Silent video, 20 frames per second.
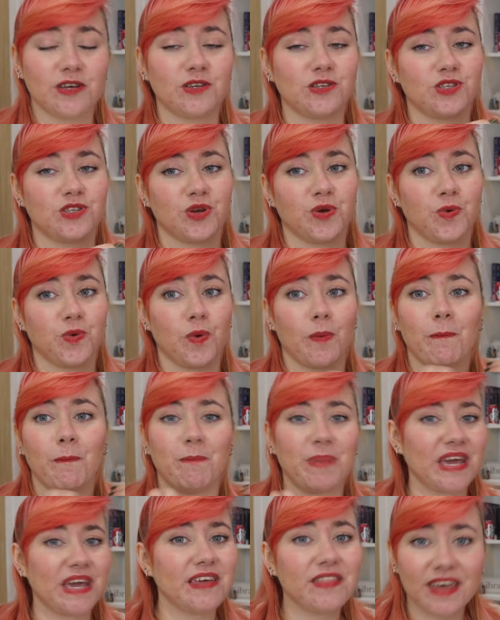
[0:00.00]
to
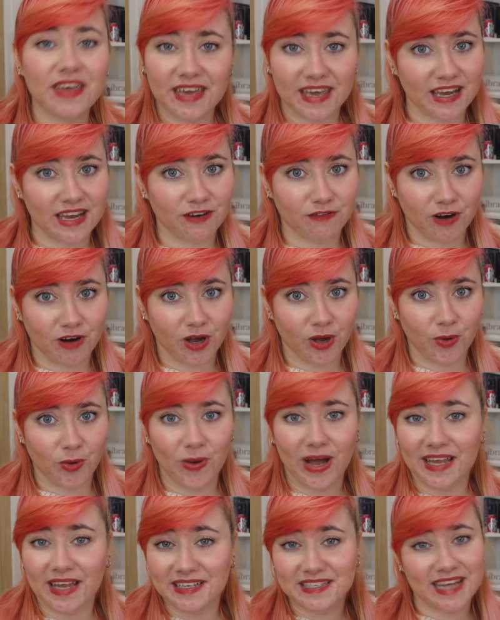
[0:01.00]
be the hero
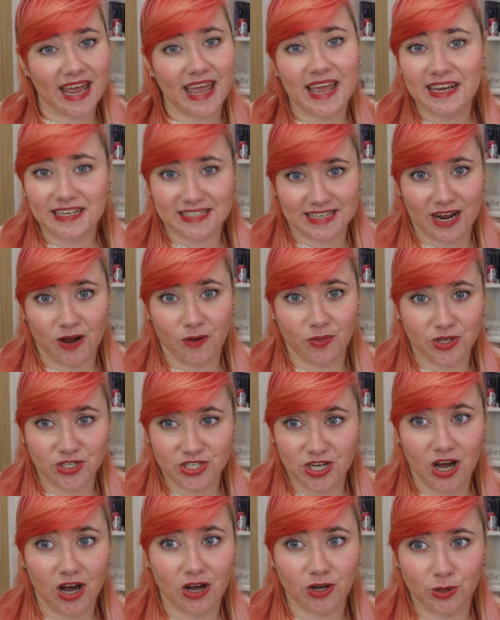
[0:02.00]
and take down the
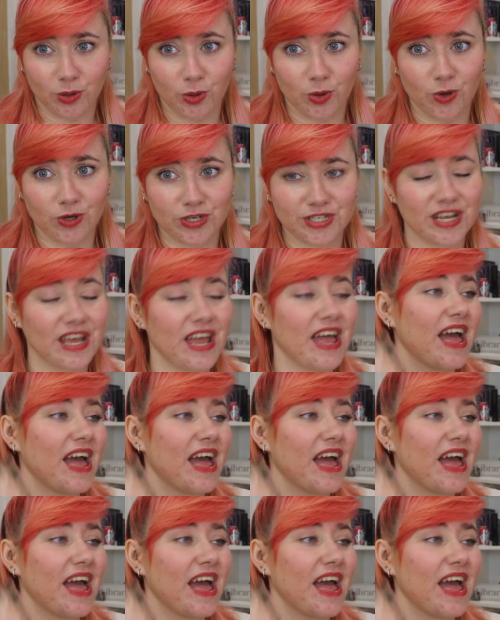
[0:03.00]
Dark Lord